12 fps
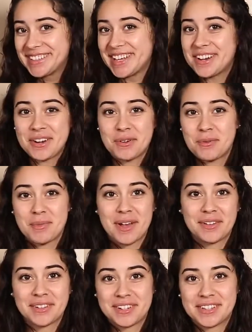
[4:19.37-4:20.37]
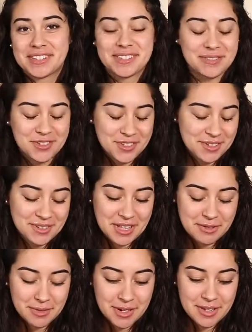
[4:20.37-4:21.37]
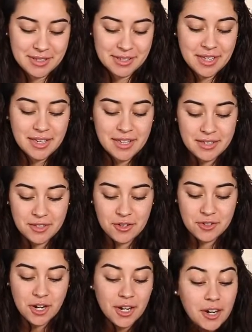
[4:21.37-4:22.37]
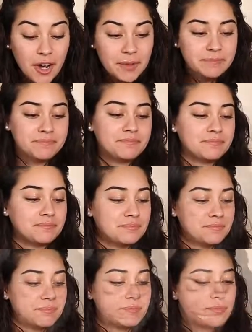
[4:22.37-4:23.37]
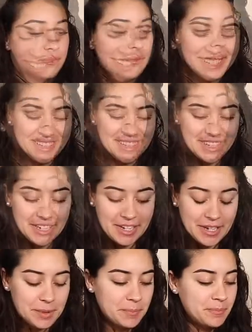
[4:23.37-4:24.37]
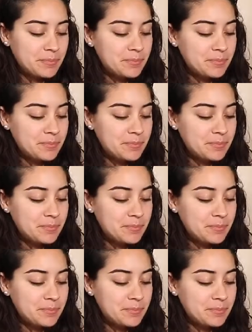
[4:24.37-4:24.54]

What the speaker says: I don't know what model it is, just that's what it is. So you turn it on. All right.